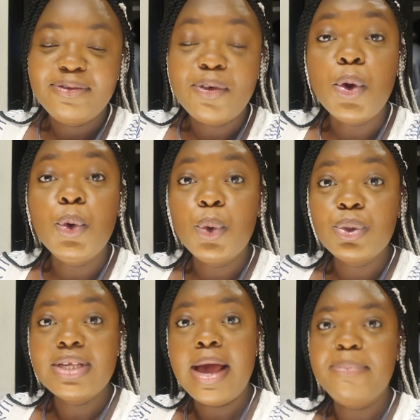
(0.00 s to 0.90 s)
for a
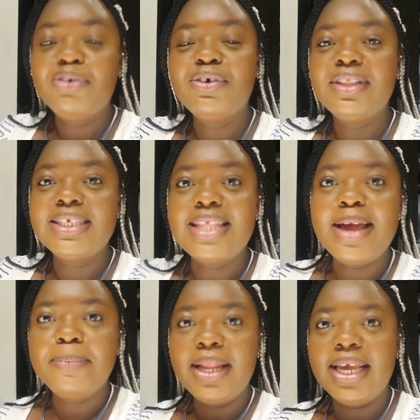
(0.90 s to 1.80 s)
long time before they
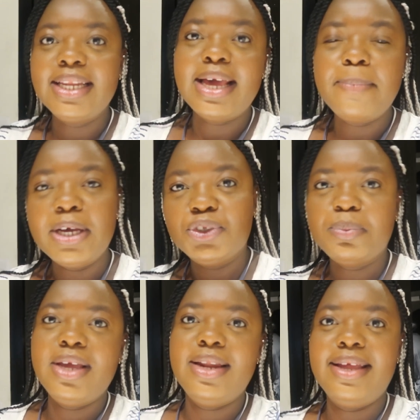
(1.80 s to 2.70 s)
started playing like
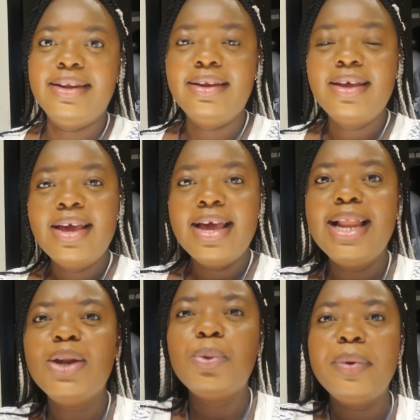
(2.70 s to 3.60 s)
bashment and
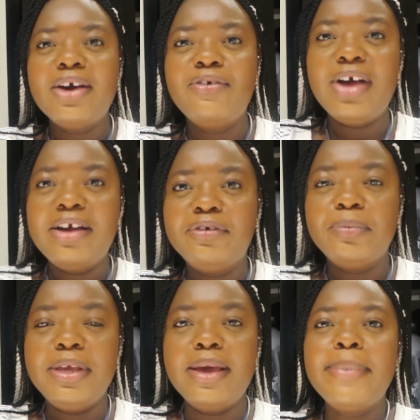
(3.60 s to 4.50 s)
a little bit of
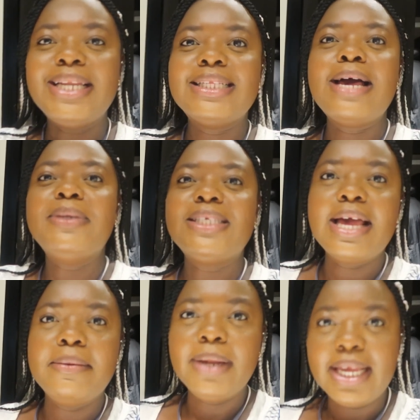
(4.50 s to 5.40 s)
afrobeat and by the time they
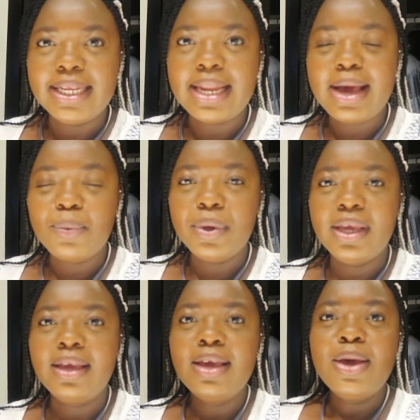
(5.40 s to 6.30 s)
started playing that
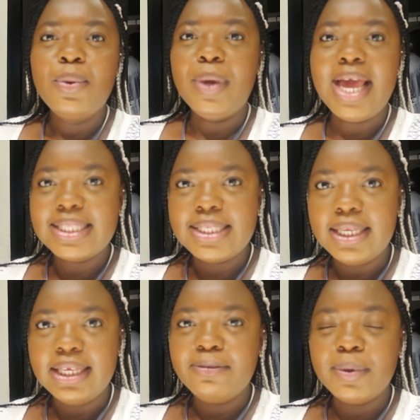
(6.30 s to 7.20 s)
we we had to
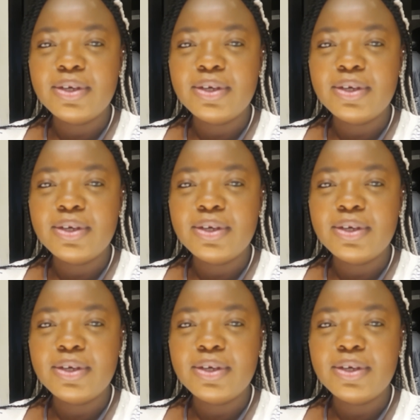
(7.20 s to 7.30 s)
leave